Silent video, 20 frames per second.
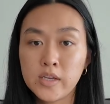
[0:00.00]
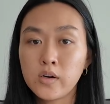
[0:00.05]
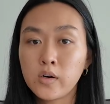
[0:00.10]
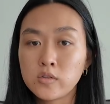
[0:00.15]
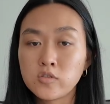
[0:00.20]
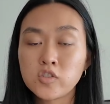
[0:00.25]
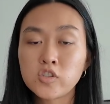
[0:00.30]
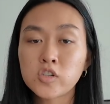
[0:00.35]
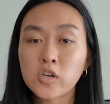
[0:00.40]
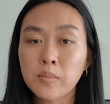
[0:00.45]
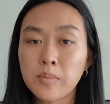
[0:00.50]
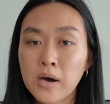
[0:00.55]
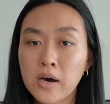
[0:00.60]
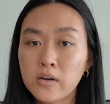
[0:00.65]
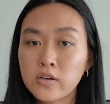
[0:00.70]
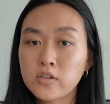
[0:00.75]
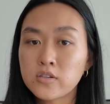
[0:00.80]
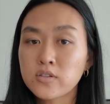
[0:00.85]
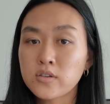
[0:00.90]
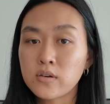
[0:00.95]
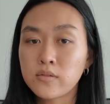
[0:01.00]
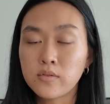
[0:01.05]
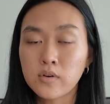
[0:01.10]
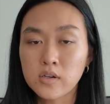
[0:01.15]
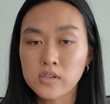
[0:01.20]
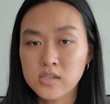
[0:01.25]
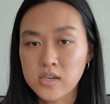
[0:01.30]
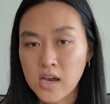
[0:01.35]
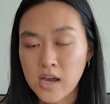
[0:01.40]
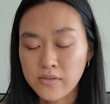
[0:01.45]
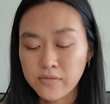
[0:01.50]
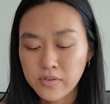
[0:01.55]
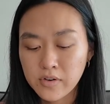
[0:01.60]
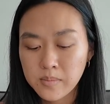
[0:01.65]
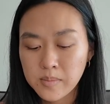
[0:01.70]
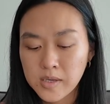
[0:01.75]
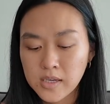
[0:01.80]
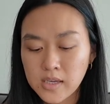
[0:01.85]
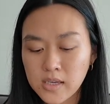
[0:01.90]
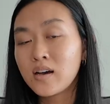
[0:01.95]
hojicha powders of all time for
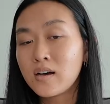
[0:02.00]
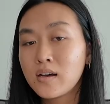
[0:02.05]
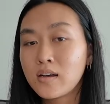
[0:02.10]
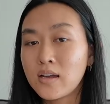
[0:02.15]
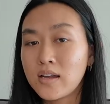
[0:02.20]
me.